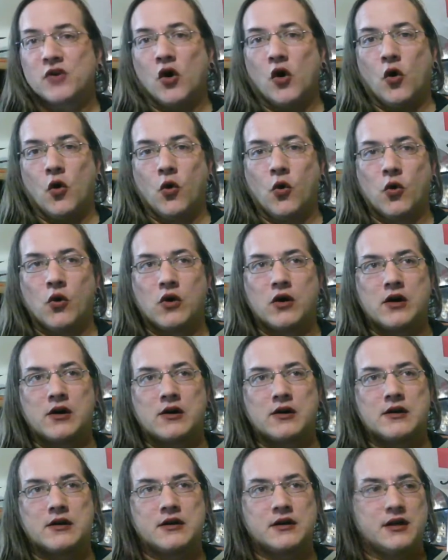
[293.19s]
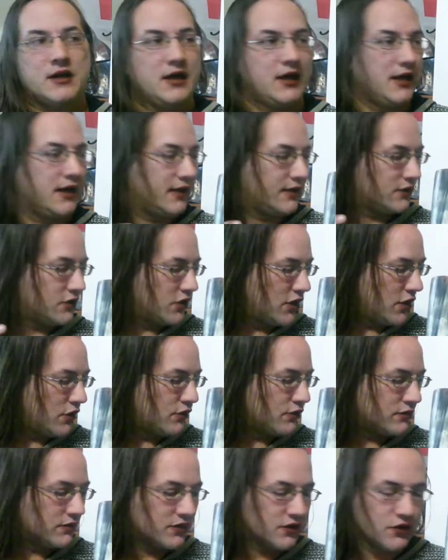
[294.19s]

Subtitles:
or tones